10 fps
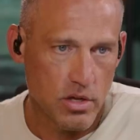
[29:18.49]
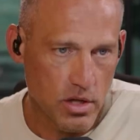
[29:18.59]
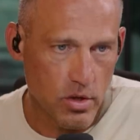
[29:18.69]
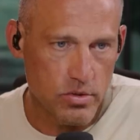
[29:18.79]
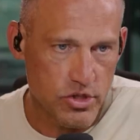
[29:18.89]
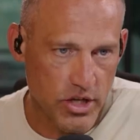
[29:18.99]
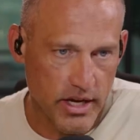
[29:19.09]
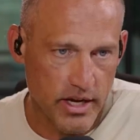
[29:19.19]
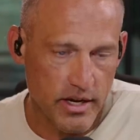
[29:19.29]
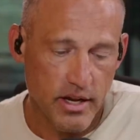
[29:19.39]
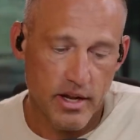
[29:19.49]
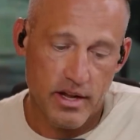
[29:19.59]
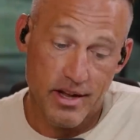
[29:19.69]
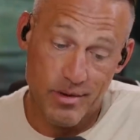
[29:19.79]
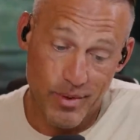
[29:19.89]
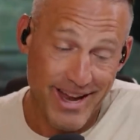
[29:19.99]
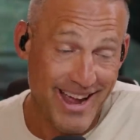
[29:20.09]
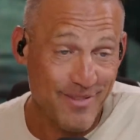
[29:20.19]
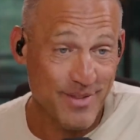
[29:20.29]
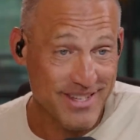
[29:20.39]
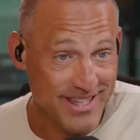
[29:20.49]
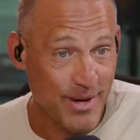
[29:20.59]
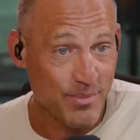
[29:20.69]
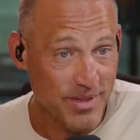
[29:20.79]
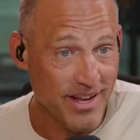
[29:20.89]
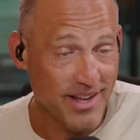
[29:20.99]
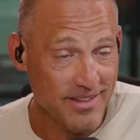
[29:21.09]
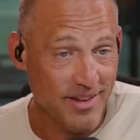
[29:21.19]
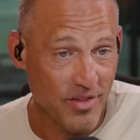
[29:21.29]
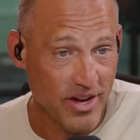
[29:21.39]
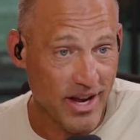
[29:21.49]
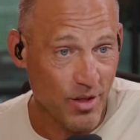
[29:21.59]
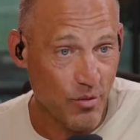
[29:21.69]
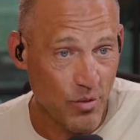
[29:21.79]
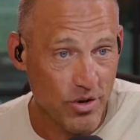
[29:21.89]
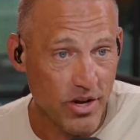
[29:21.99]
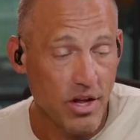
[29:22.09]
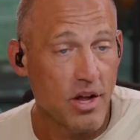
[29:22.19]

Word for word: load shedding. And we have the same thing in Southern California